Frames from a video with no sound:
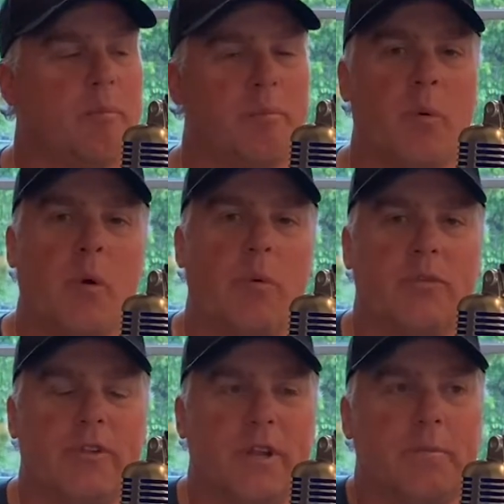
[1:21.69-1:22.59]
But what
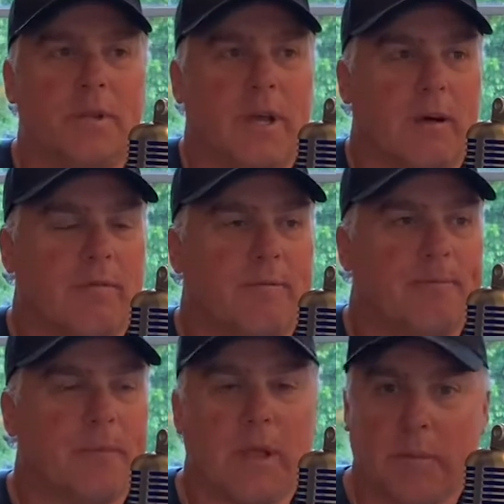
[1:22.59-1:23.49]
was it empty of?
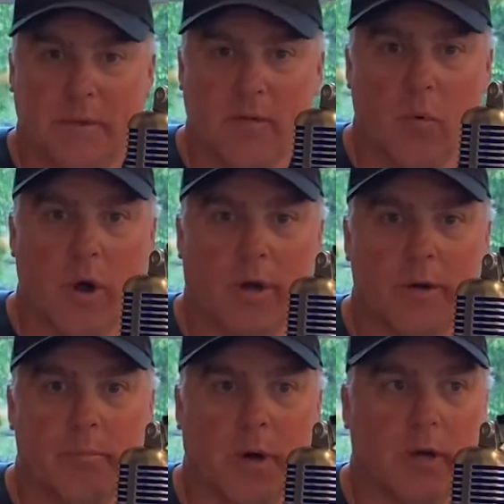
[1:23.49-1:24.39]
Empty of water,
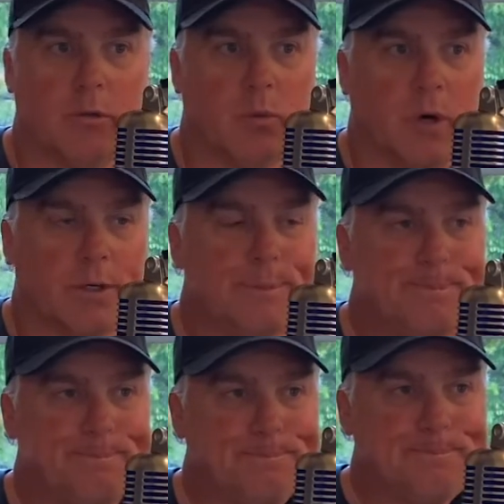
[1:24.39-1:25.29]
bottled water,
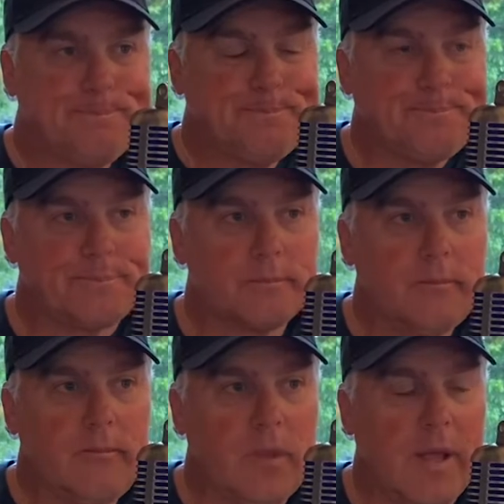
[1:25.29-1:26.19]

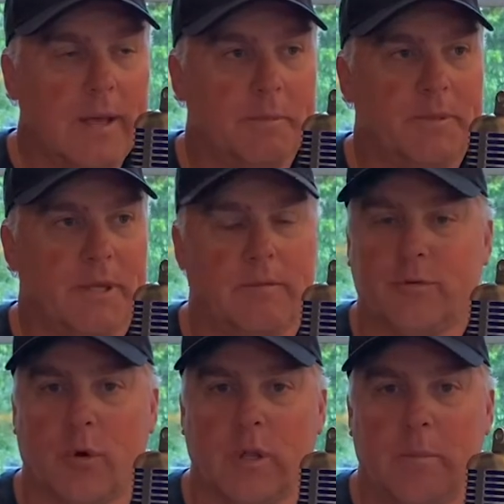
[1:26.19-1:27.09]
empty of
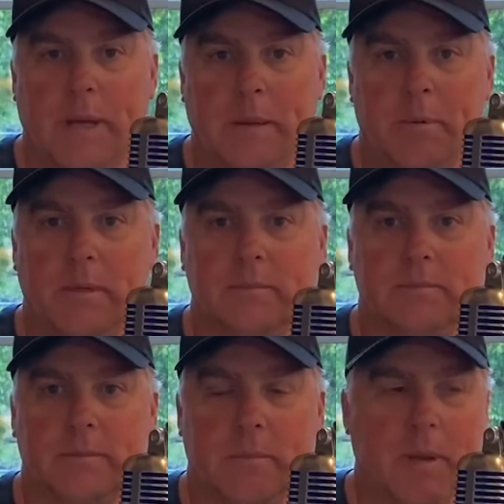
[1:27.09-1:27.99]
toilet paper
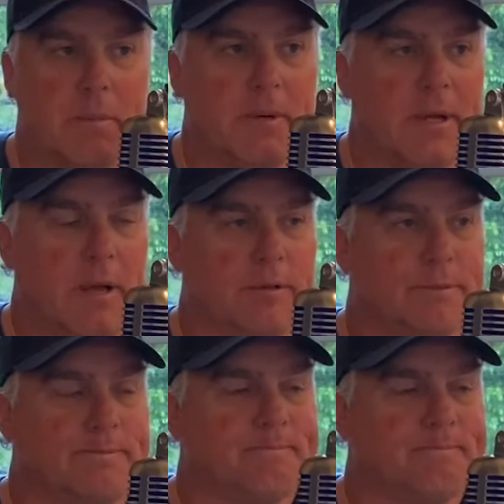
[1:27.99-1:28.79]
and paper towels.